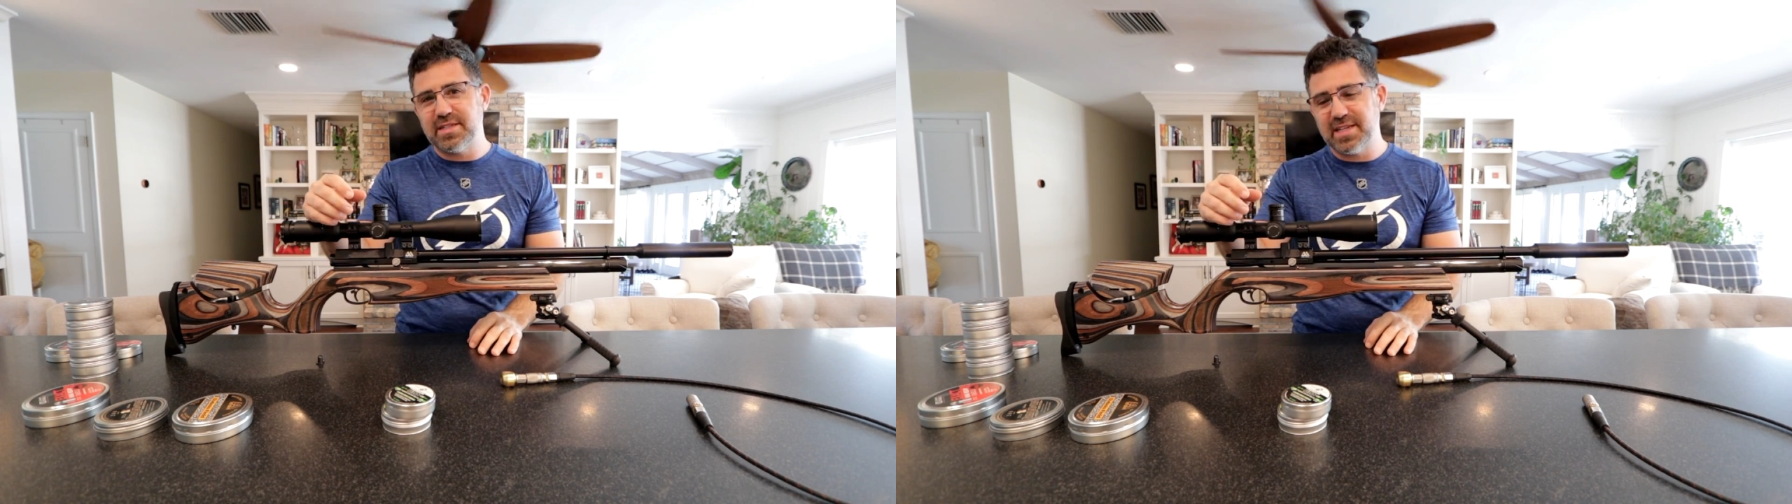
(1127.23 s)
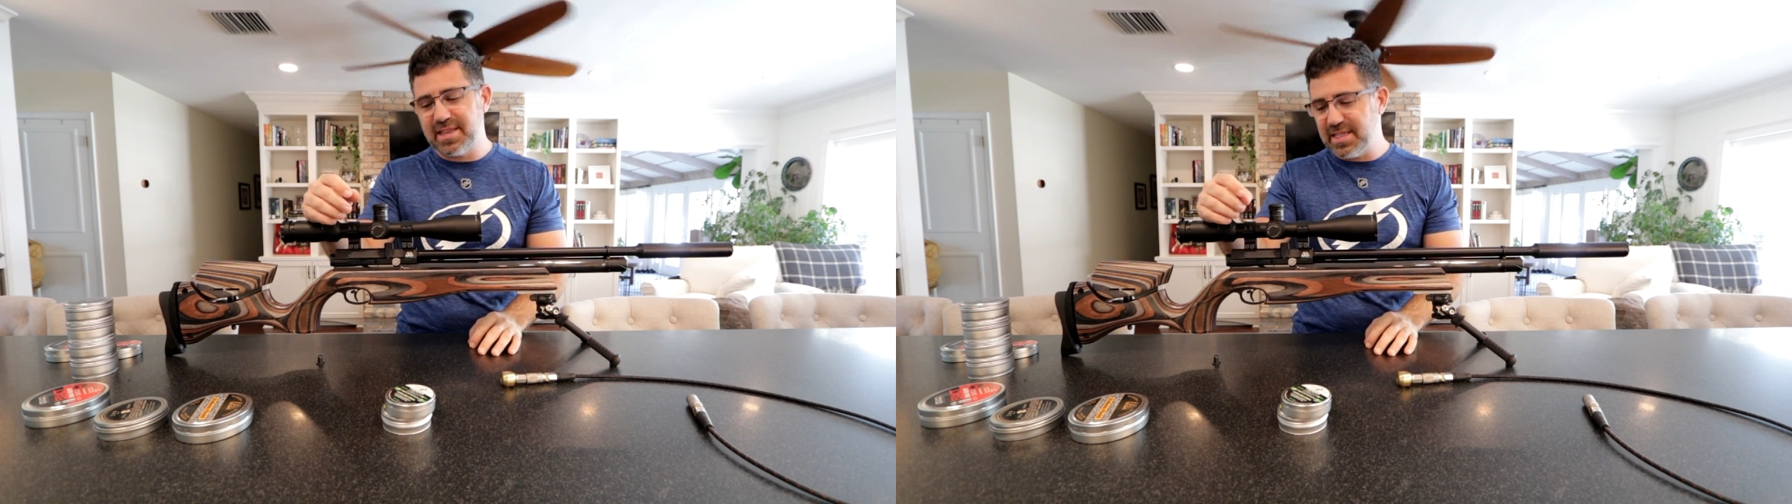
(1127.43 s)

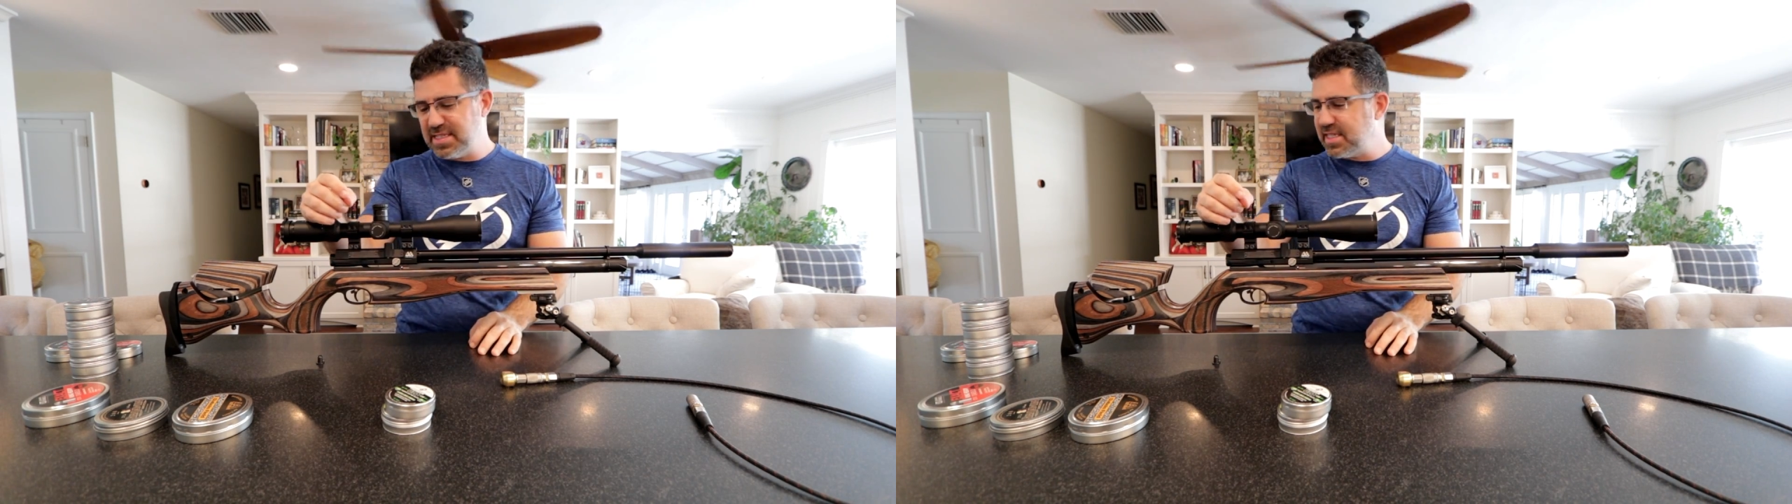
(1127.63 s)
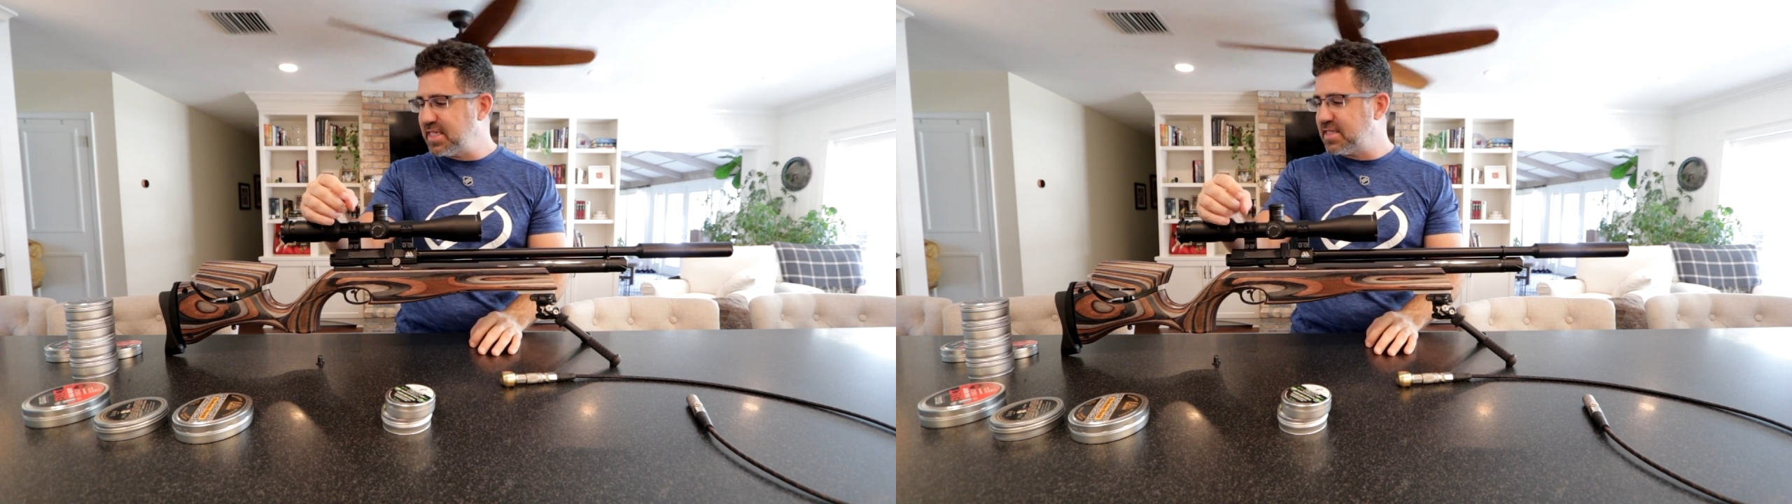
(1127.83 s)
to get
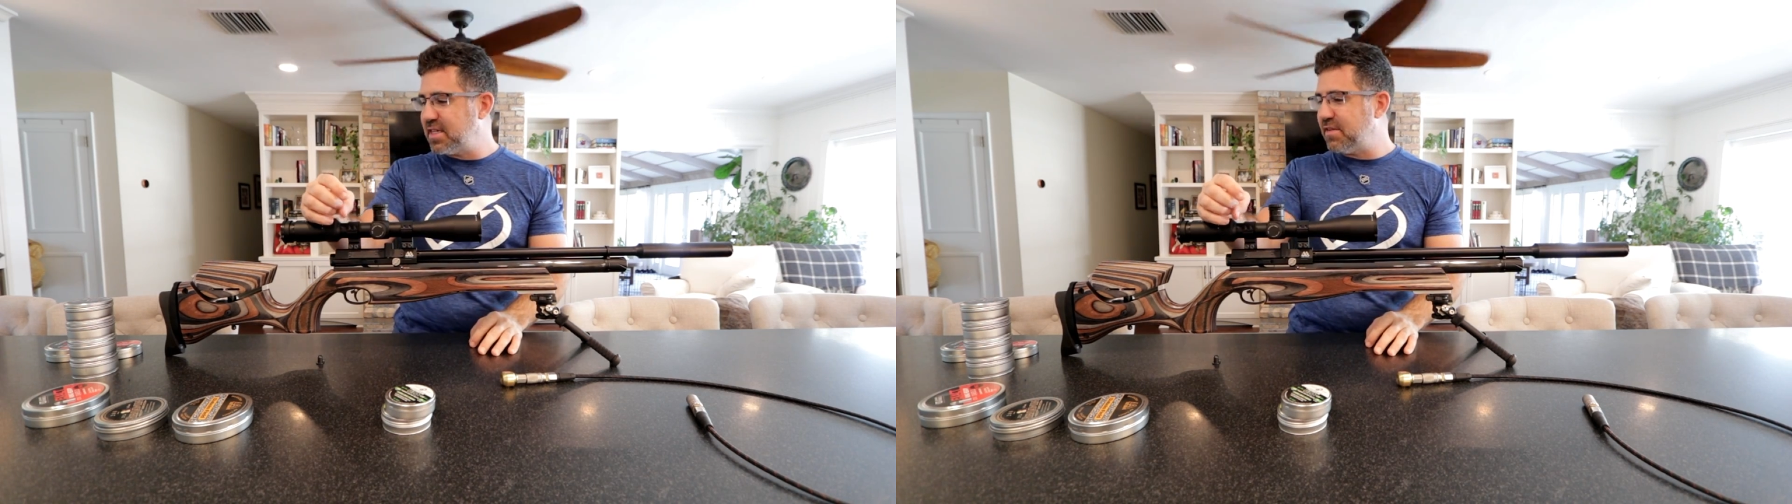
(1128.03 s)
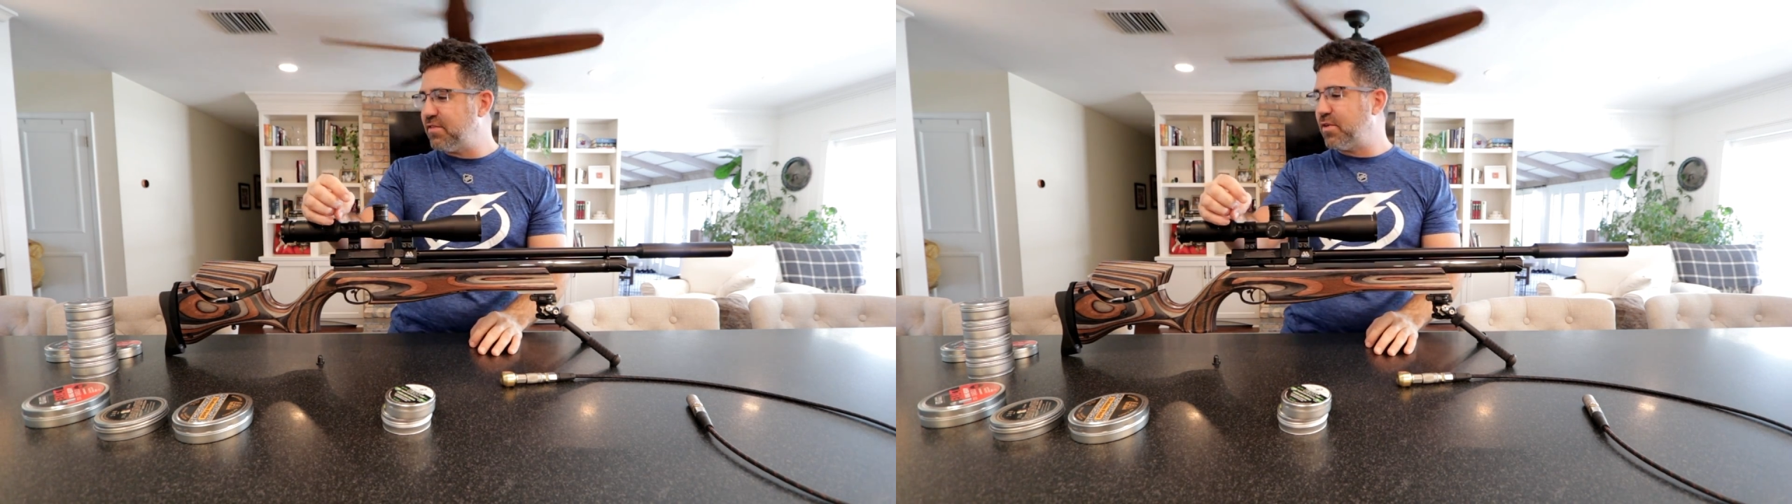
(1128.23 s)
these things
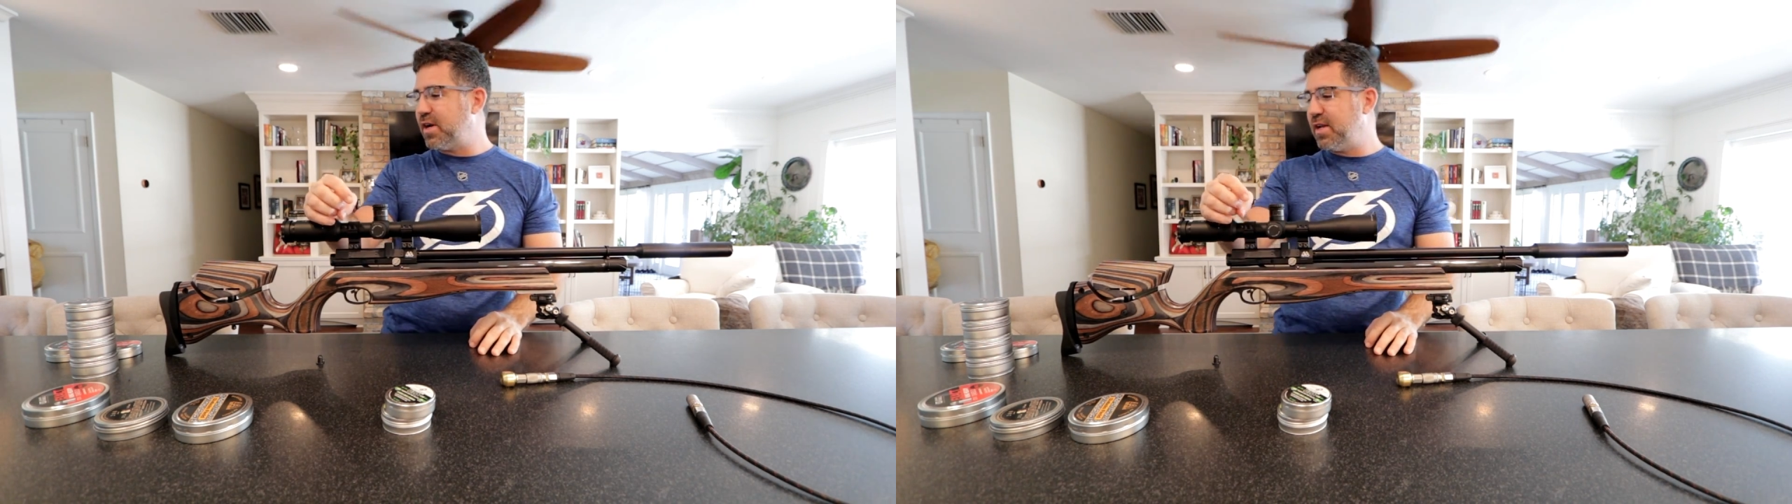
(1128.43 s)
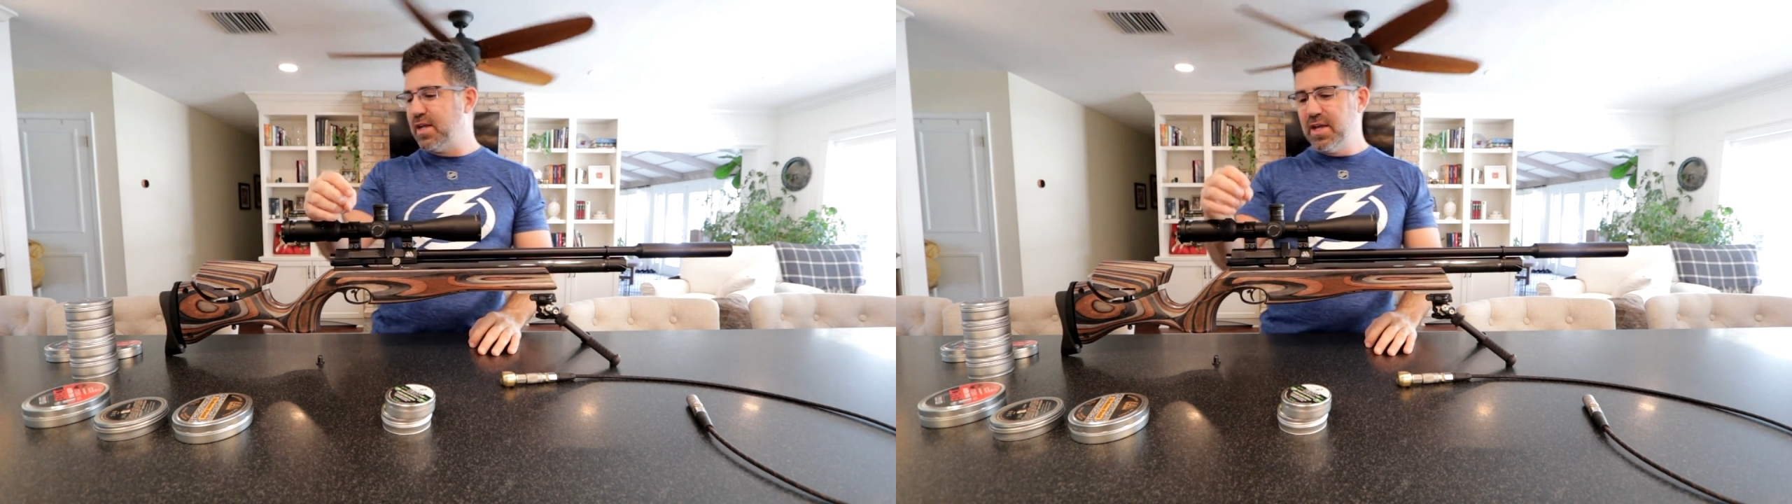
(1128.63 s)
done for
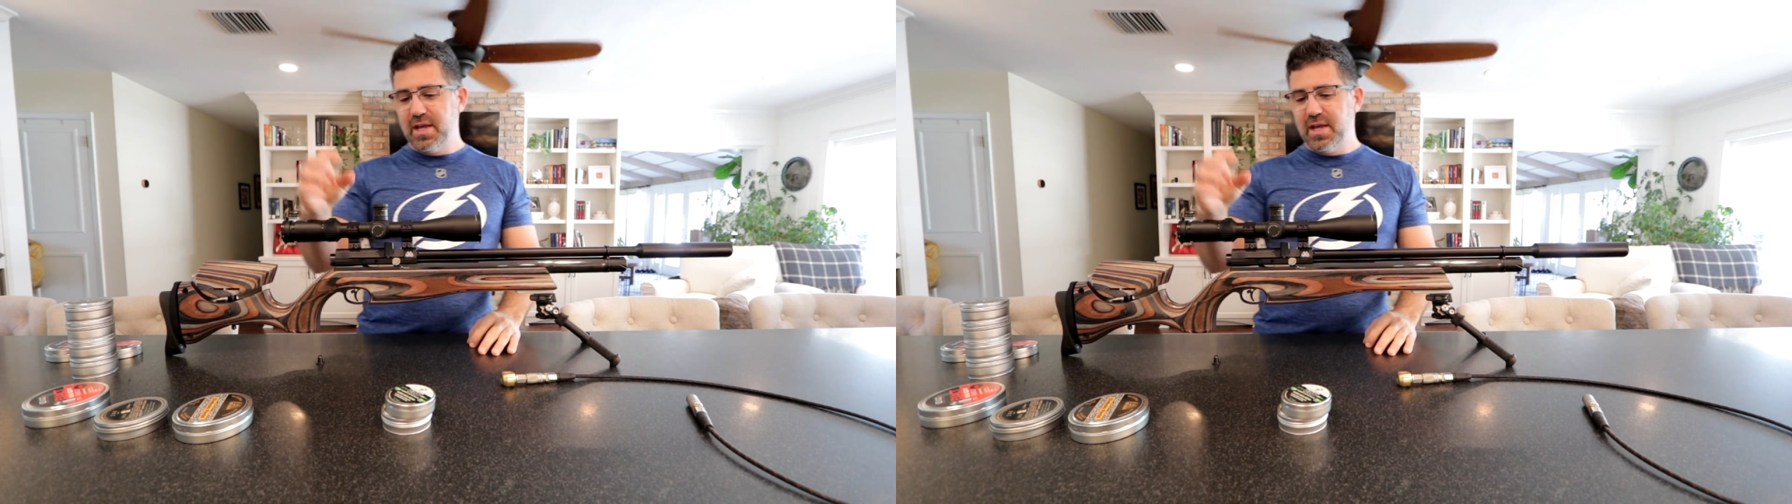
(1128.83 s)
it.